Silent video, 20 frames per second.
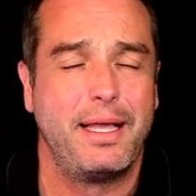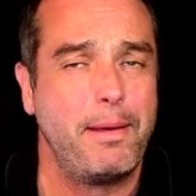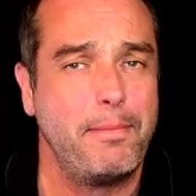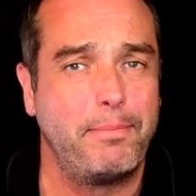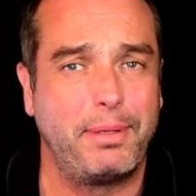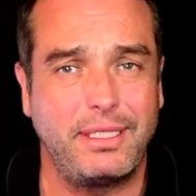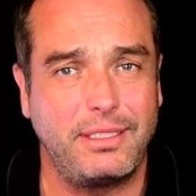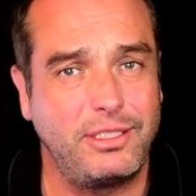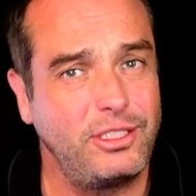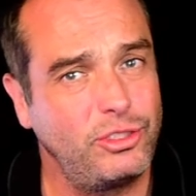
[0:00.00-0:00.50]

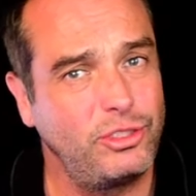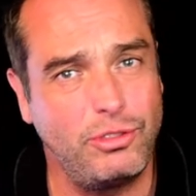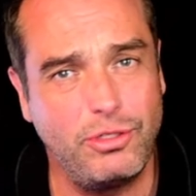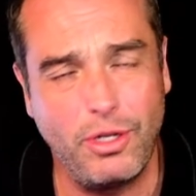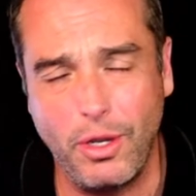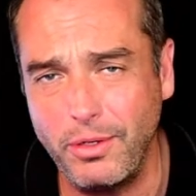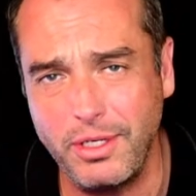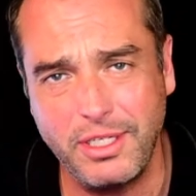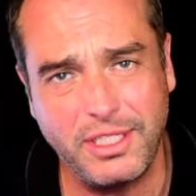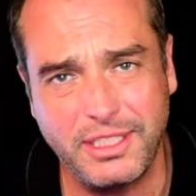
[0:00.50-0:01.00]
But did you
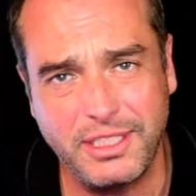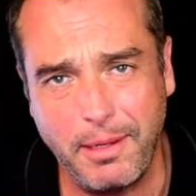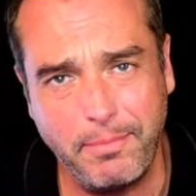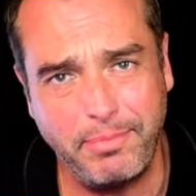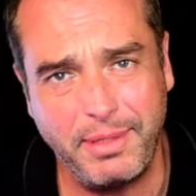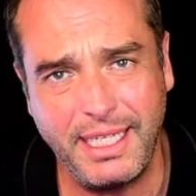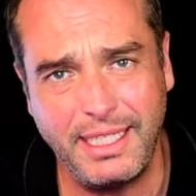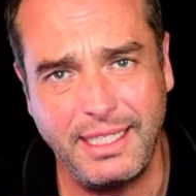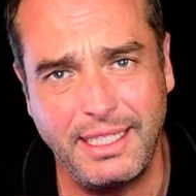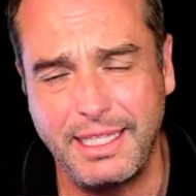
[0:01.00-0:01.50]
notice
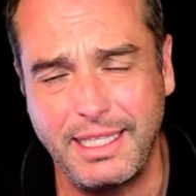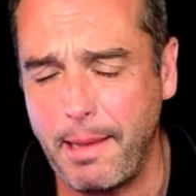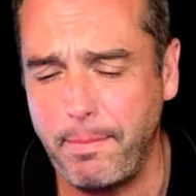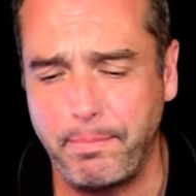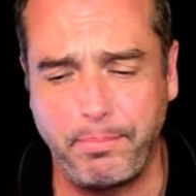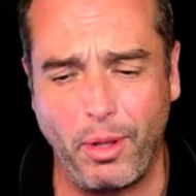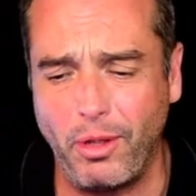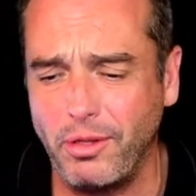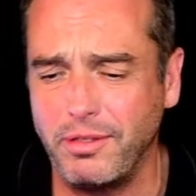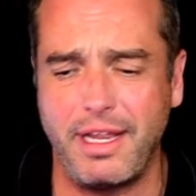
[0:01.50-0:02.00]
something? That
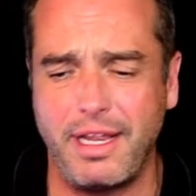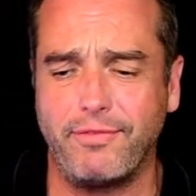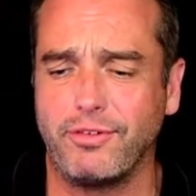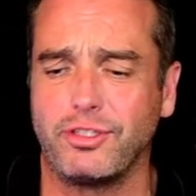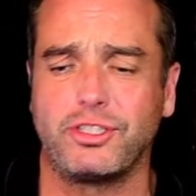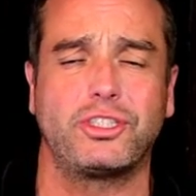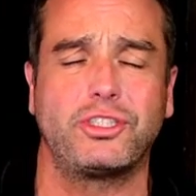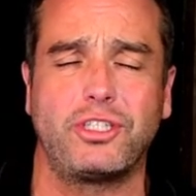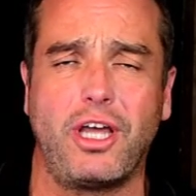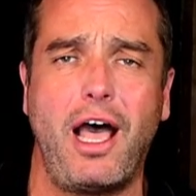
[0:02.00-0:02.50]
ball never
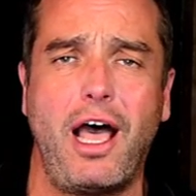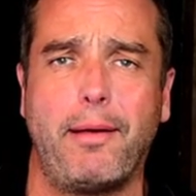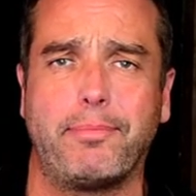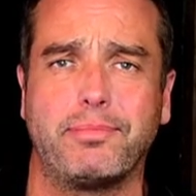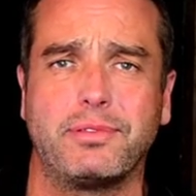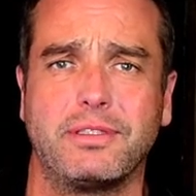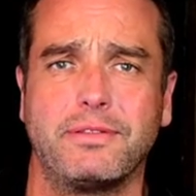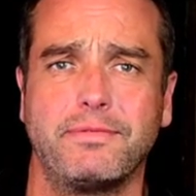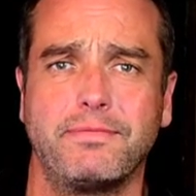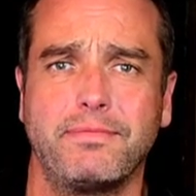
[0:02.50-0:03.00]

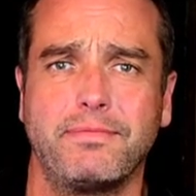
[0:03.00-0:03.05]
stopped.